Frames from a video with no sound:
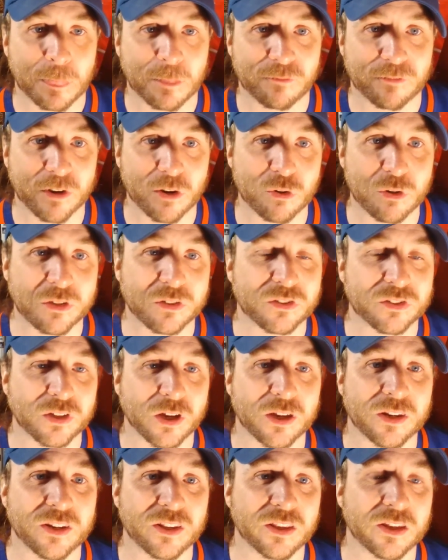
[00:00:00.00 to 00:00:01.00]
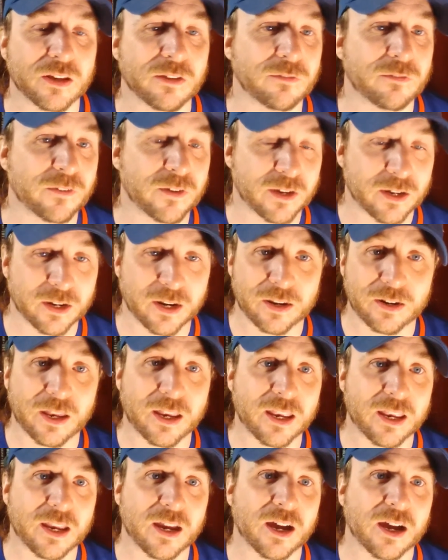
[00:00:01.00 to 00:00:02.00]
Very suddenly, via an
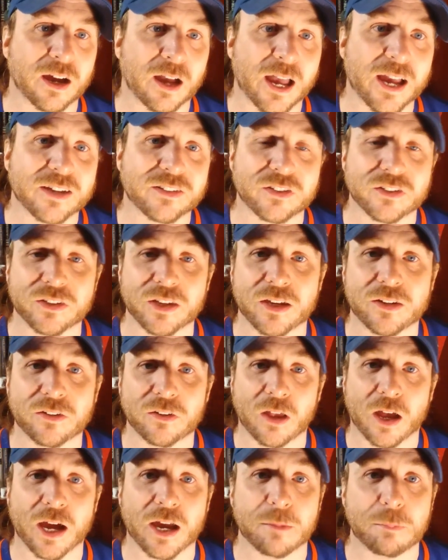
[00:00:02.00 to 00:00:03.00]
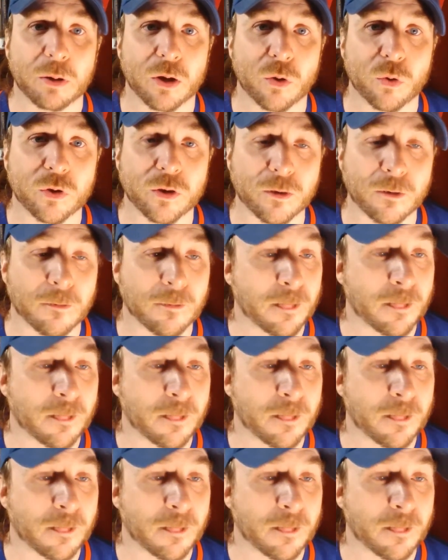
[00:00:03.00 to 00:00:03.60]
accidental eye poke.